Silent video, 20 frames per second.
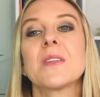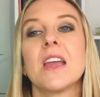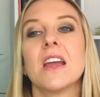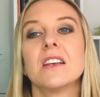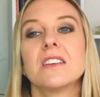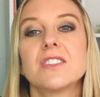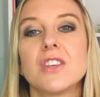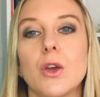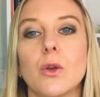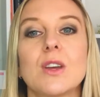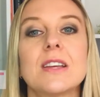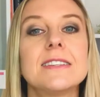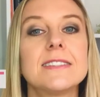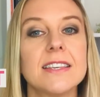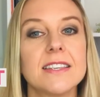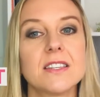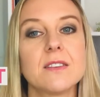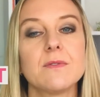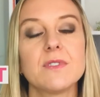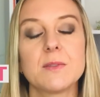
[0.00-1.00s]
So
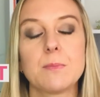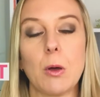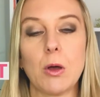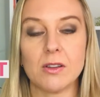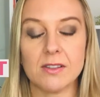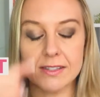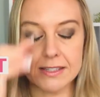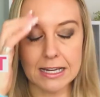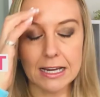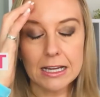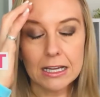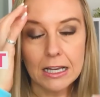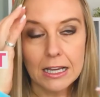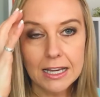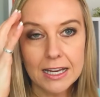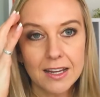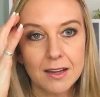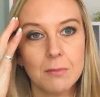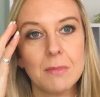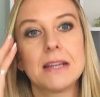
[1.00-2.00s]
consistent response,
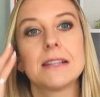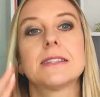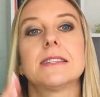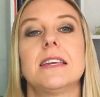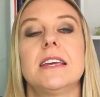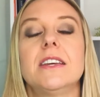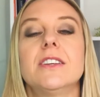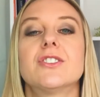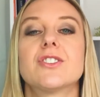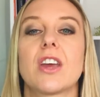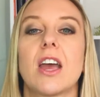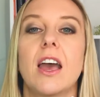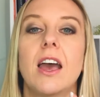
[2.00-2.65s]
clear message,